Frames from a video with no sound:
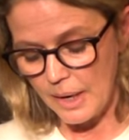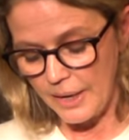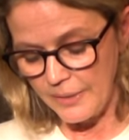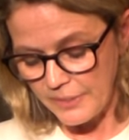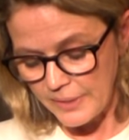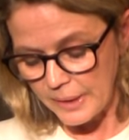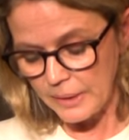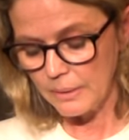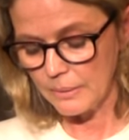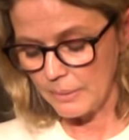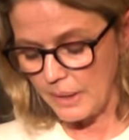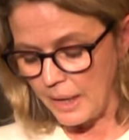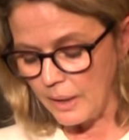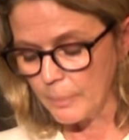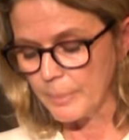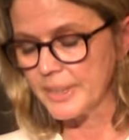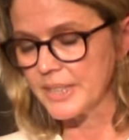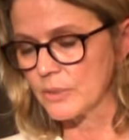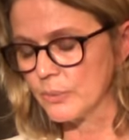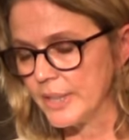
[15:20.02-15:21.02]
I think,
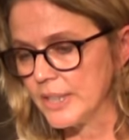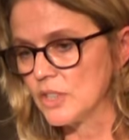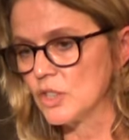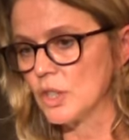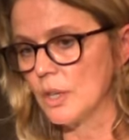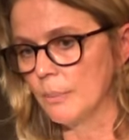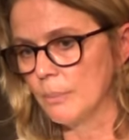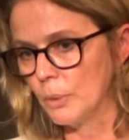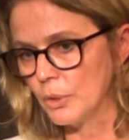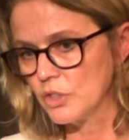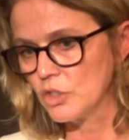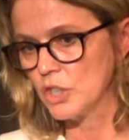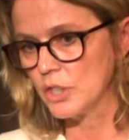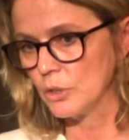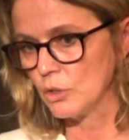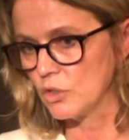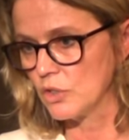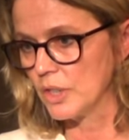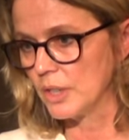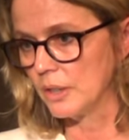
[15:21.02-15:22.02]
help us reach more
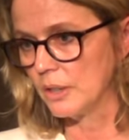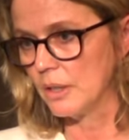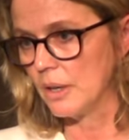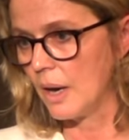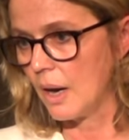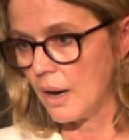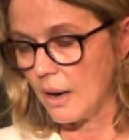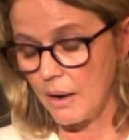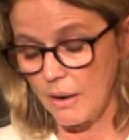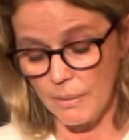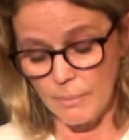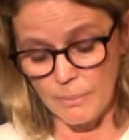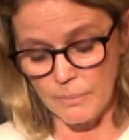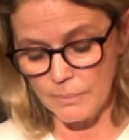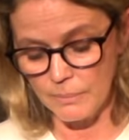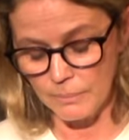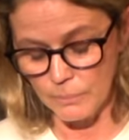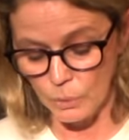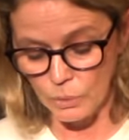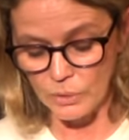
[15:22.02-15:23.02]
children
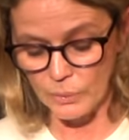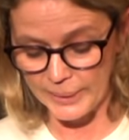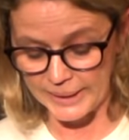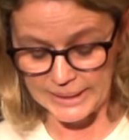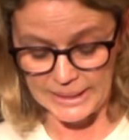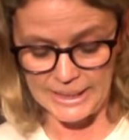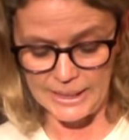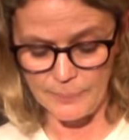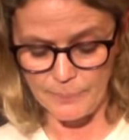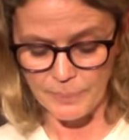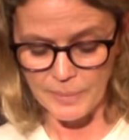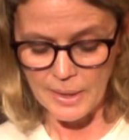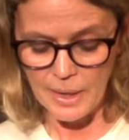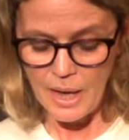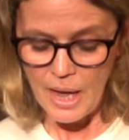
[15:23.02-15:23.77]
more quickly.